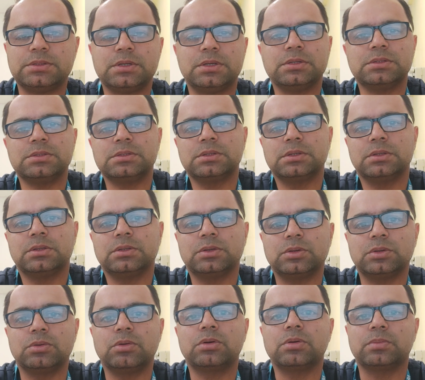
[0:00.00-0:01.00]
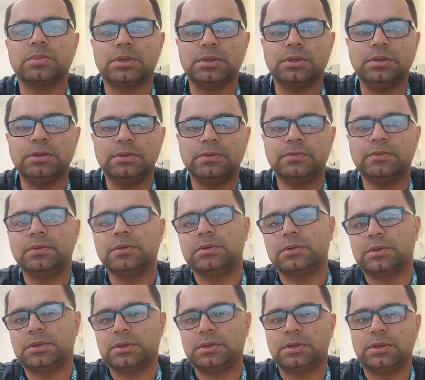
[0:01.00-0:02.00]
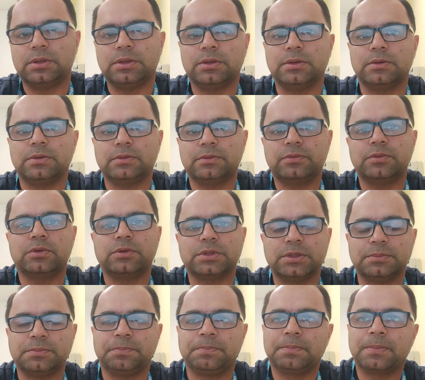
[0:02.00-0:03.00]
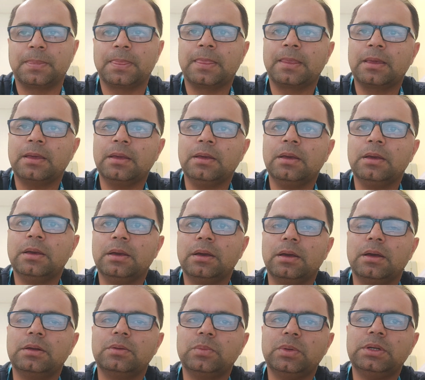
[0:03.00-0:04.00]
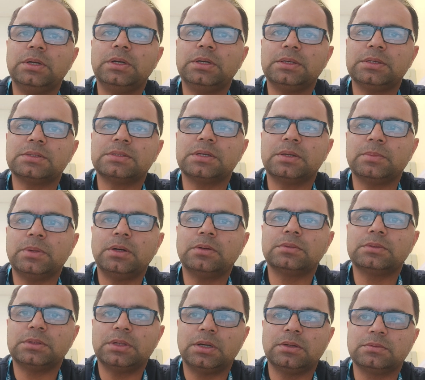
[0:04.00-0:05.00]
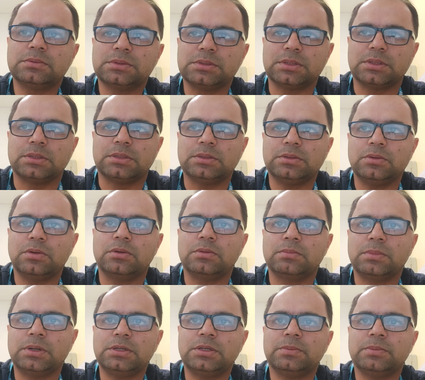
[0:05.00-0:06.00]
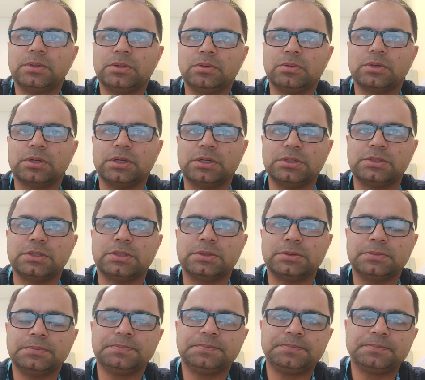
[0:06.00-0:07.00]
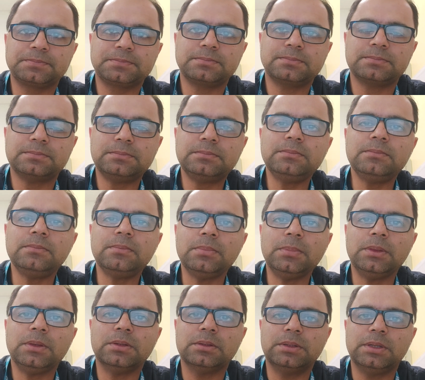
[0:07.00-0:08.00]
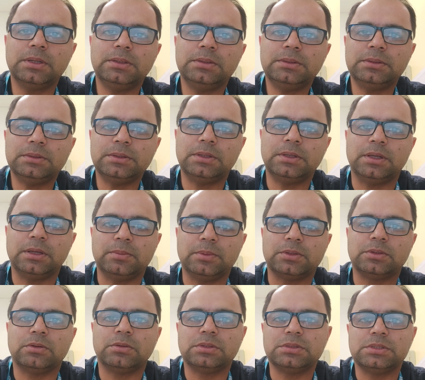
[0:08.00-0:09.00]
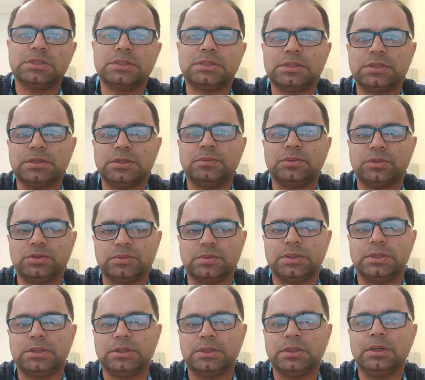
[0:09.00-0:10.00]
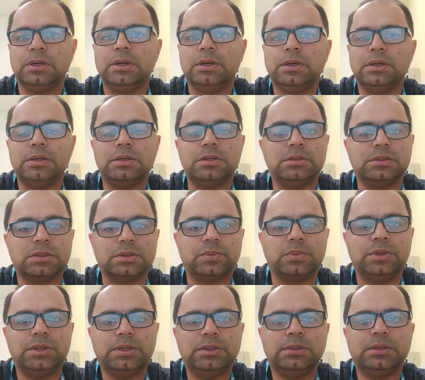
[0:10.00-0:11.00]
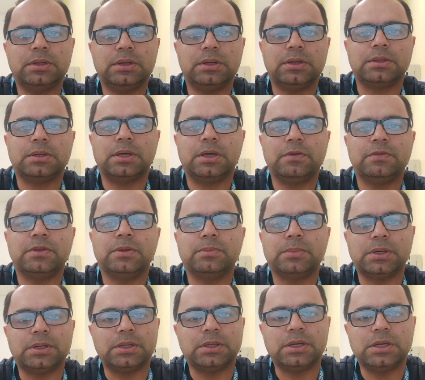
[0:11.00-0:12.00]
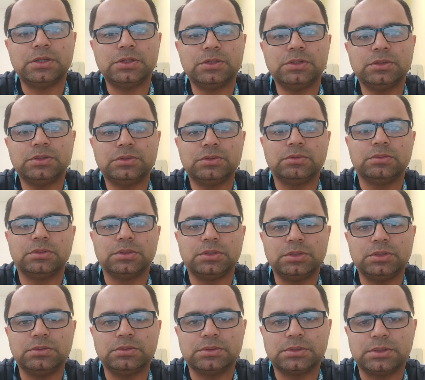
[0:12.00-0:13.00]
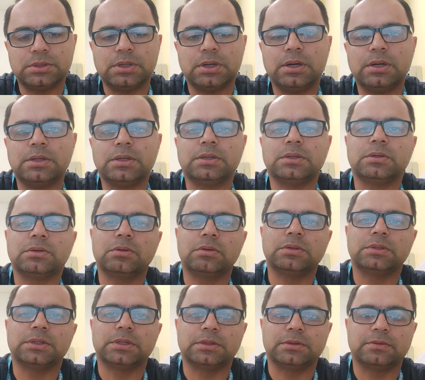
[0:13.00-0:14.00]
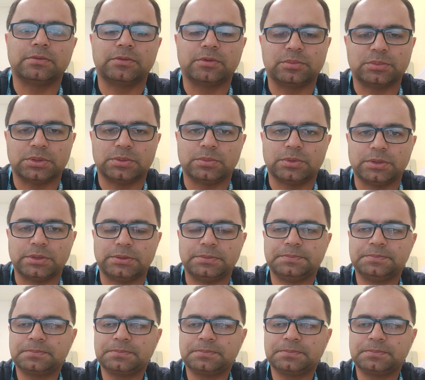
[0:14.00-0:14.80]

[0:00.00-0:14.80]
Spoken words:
is normal for them. And when it is about 1000 on multiple occasion, then the hematology team usually intervene and give them medication to reduce the iron content from the body.